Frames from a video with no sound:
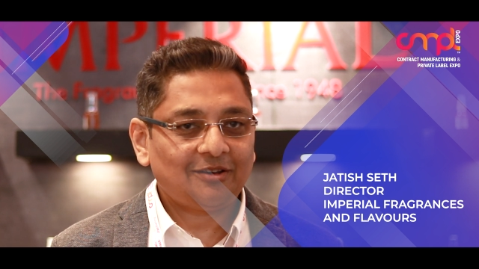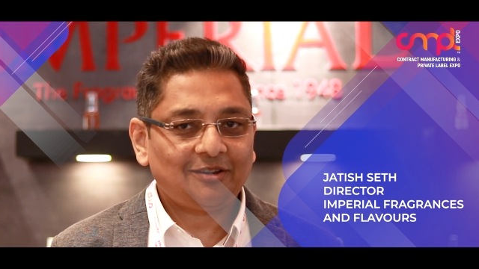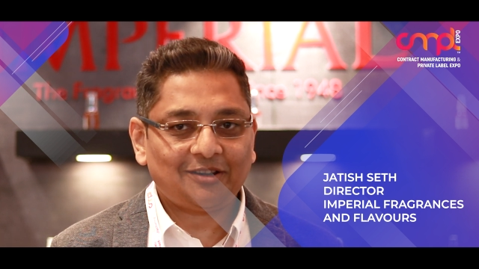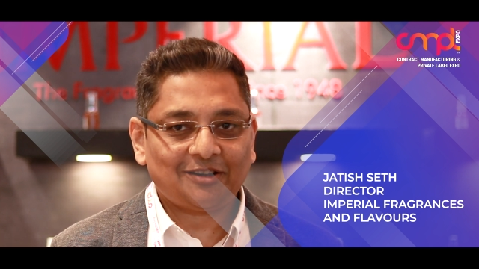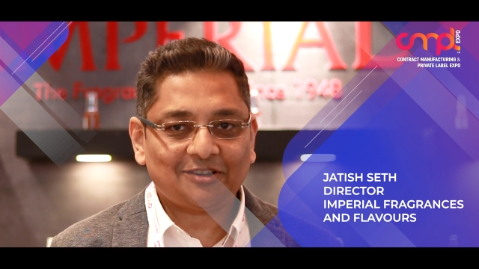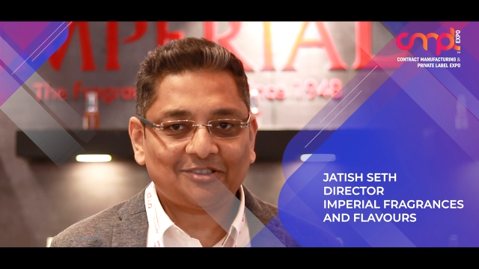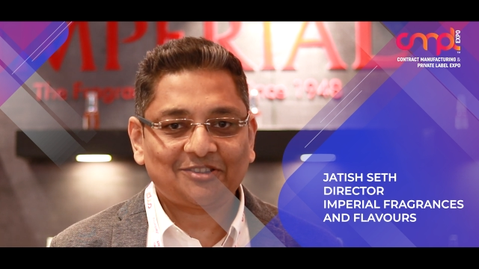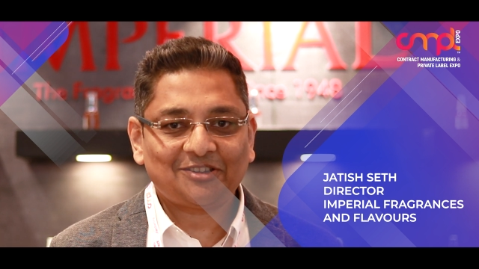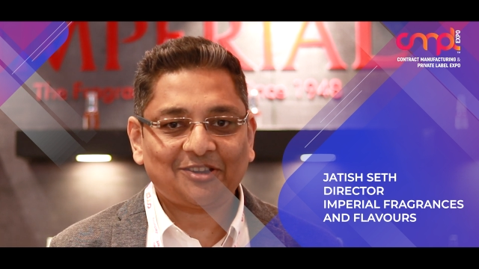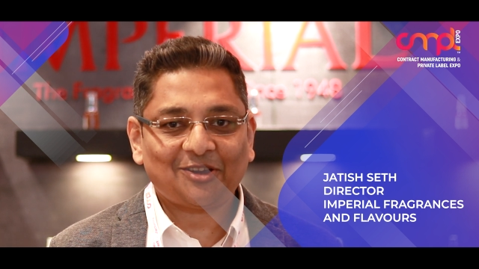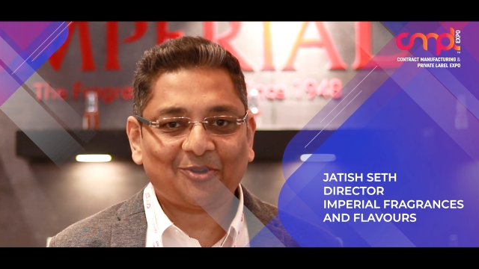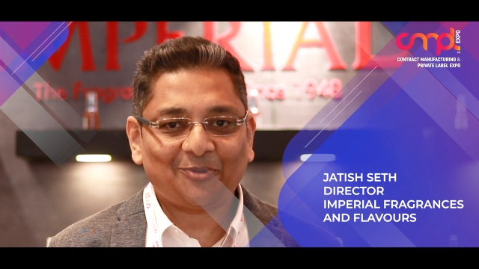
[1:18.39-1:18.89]

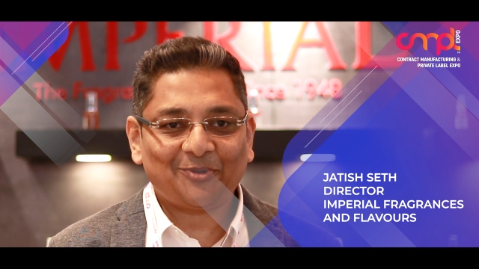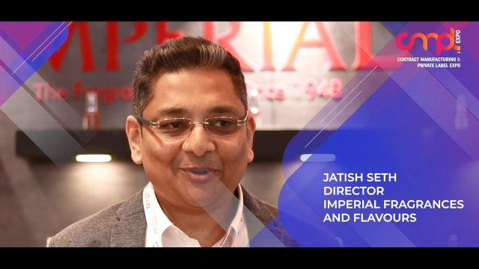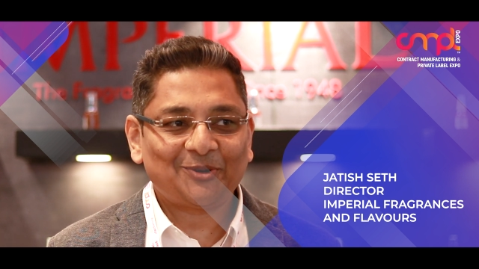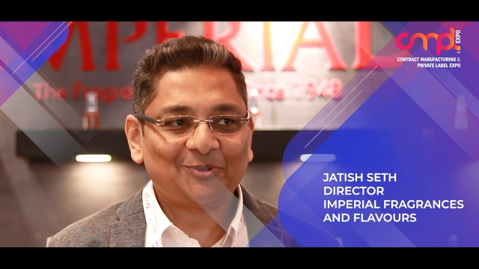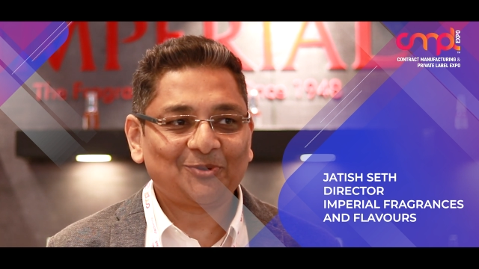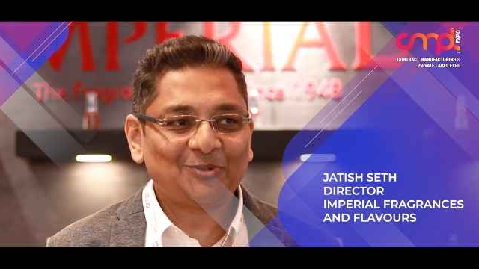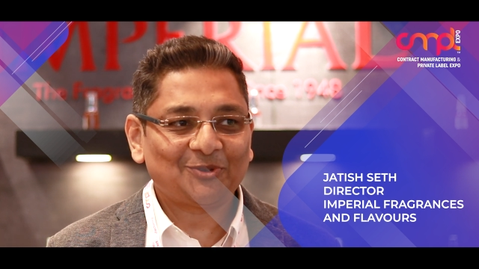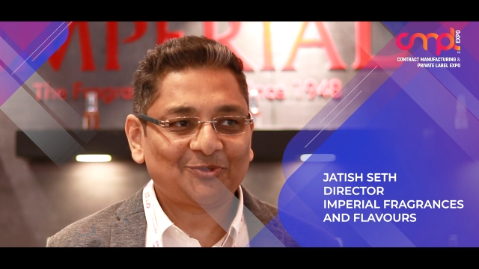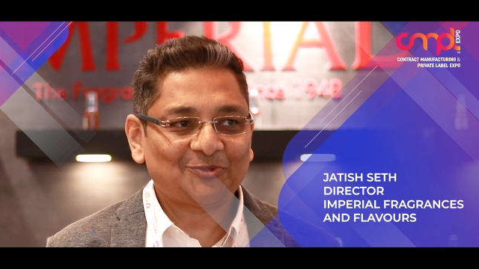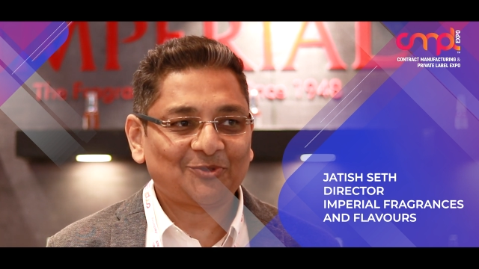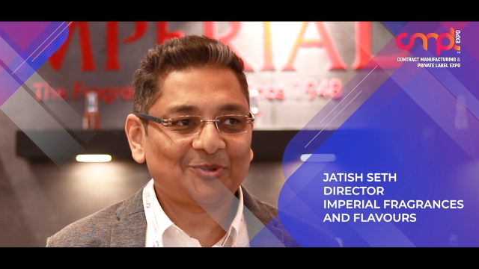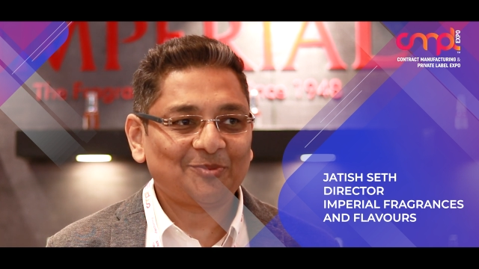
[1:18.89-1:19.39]
Let's see how it
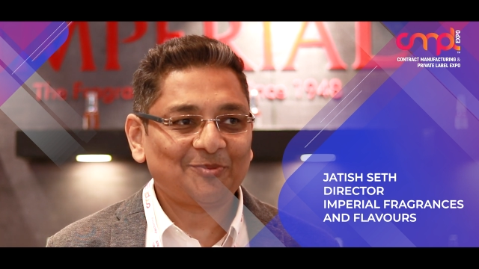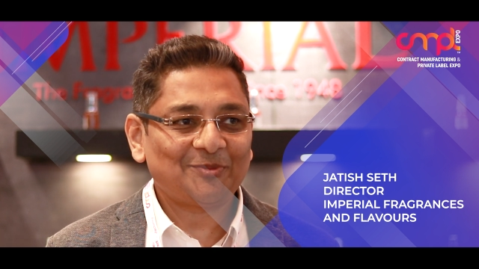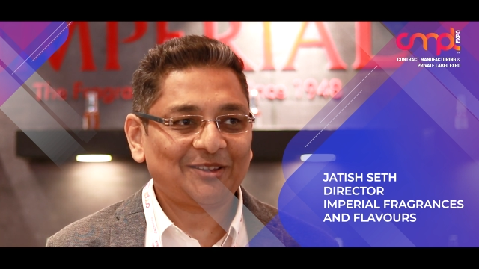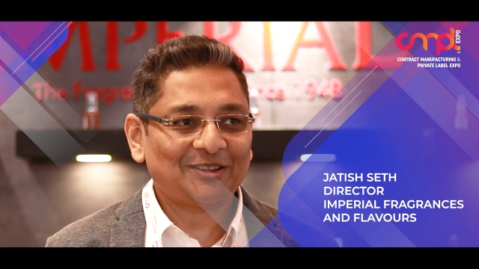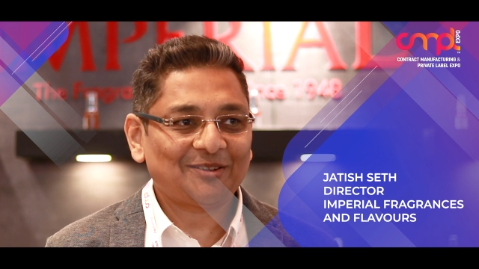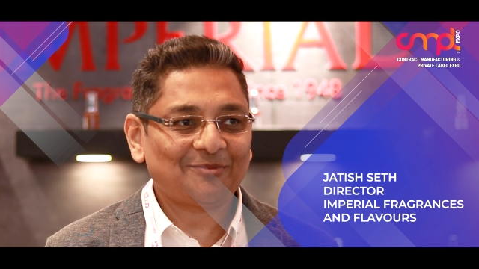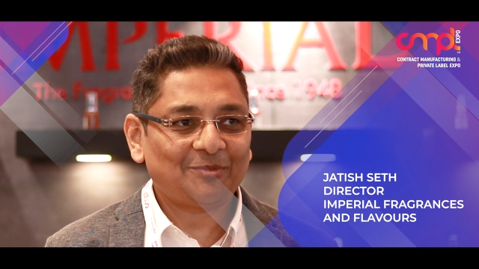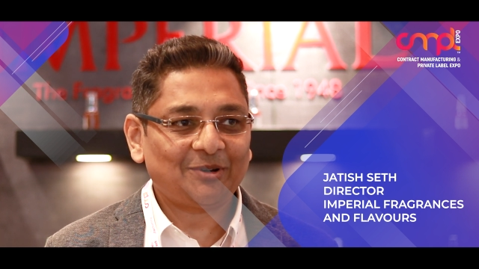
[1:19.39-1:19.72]
goes from here,